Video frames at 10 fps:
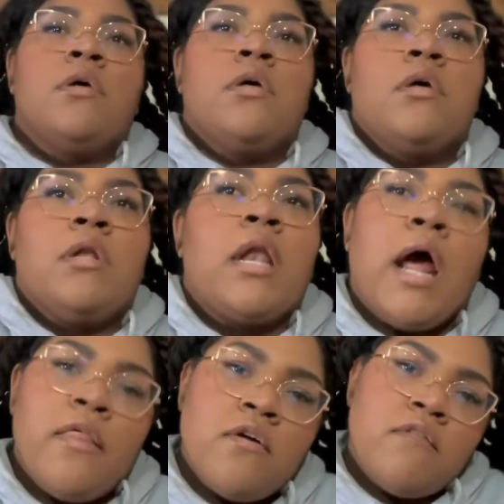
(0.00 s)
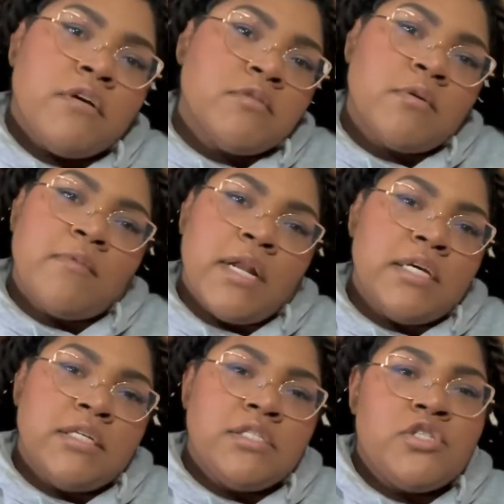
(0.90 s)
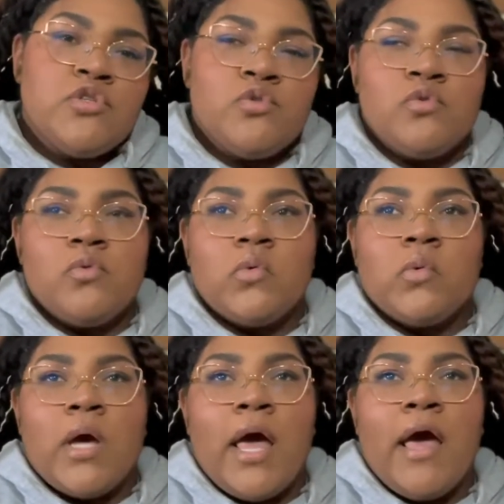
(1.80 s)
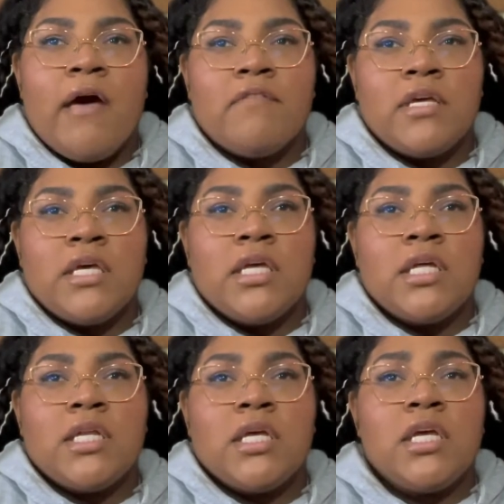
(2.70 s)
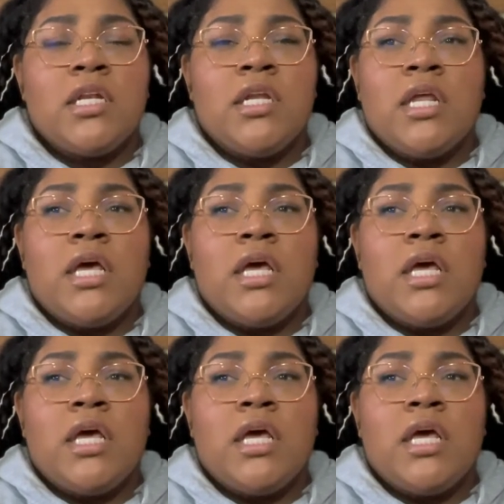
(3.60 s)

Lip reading: Neither of us were ready to have a kid, and